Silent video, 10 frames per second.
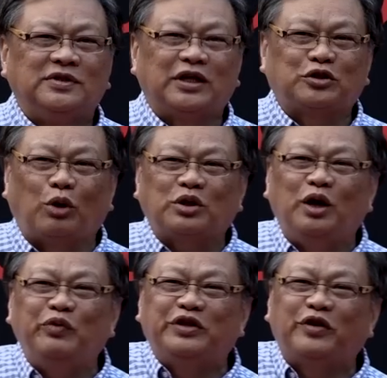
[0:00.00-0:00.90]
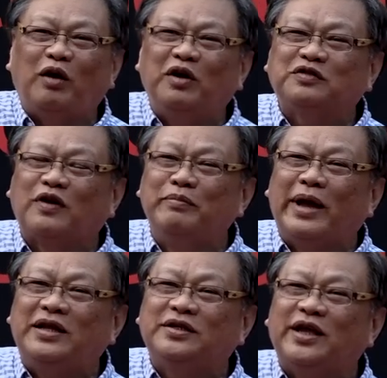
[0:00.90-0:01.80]
The total withdrawals from
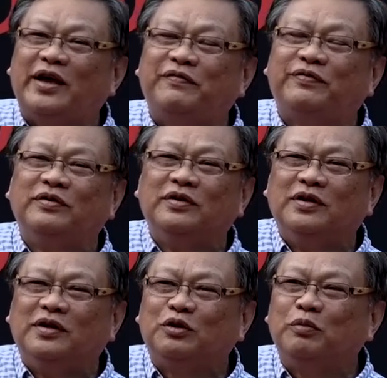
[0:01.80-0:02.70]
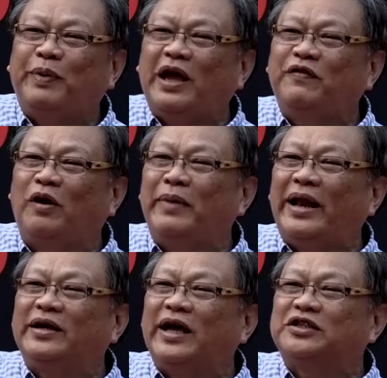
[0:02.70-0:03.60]
MediSave to pay for
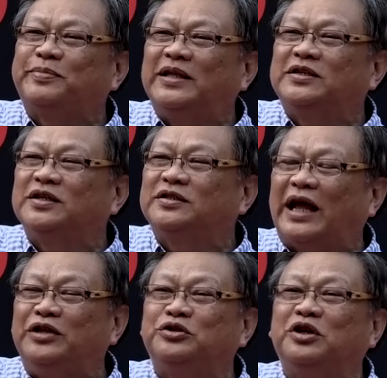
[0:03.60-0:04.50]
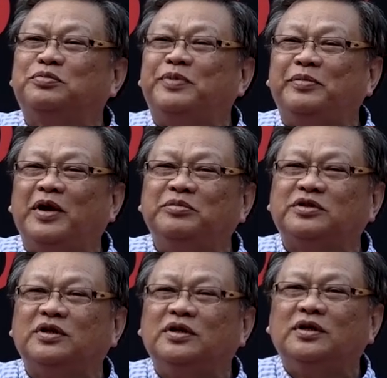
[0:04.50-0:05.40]
medical expenses and insurance
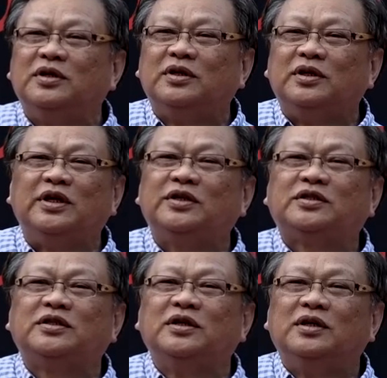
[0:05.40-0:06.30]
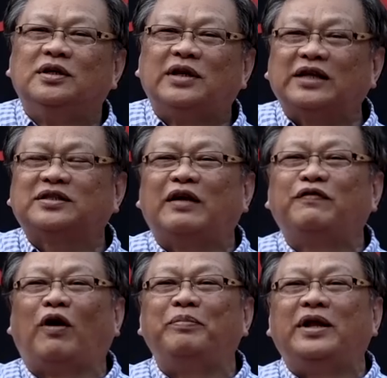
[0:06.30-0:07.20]
premiums is less than
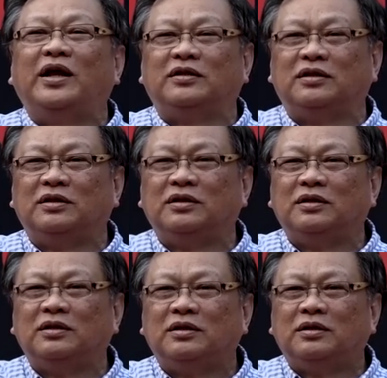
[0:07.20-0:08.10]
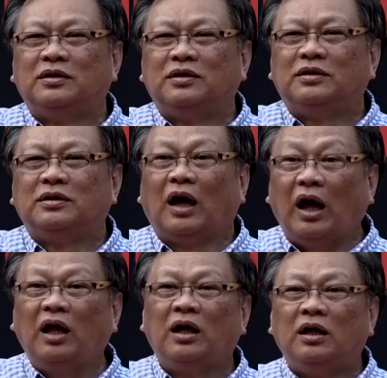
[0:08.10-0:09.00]
4 billion. Huh?